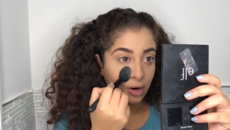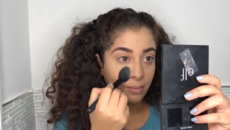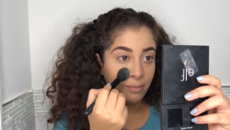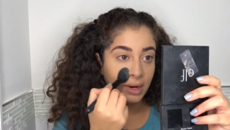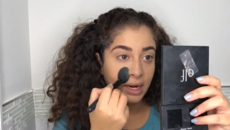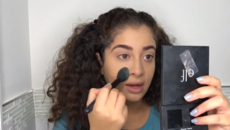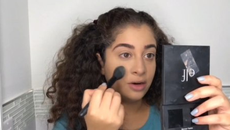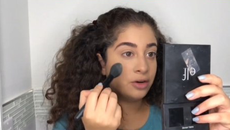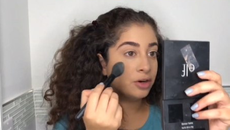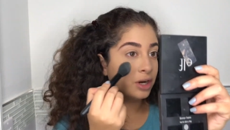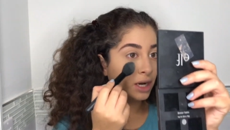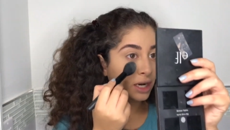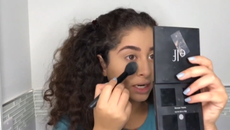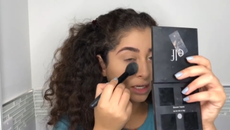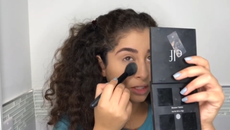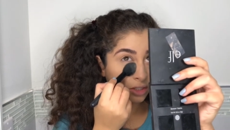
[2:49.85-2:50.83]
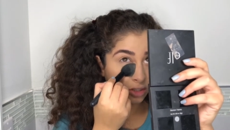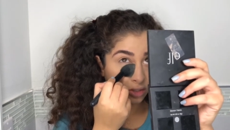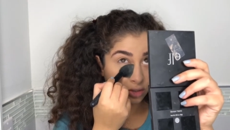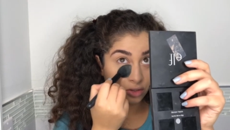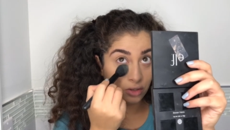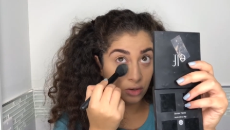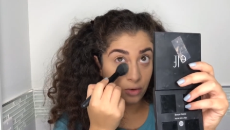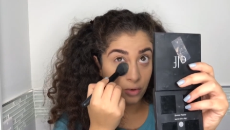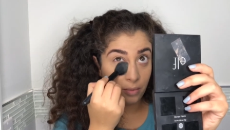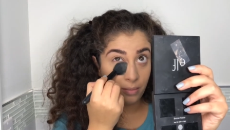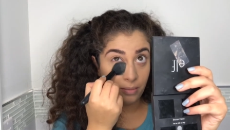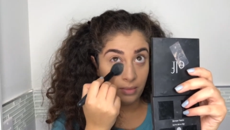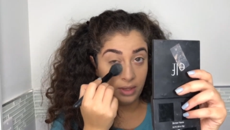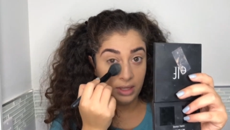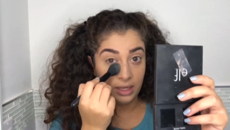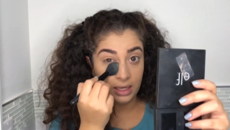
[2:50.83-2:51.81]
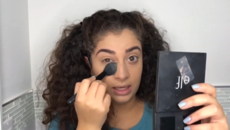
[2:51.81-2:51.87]
my under eyes so
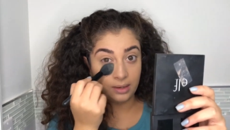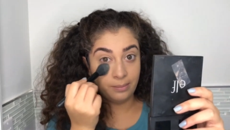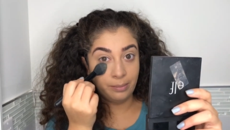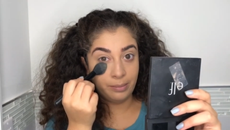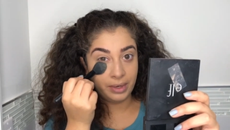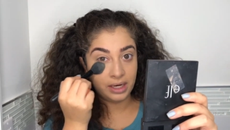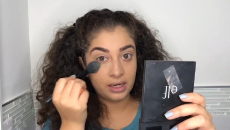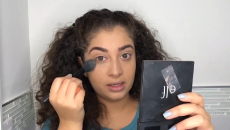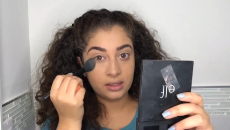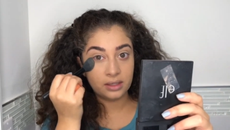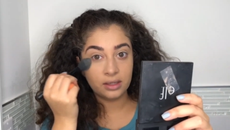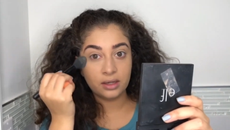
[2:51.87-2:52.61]
it can bake.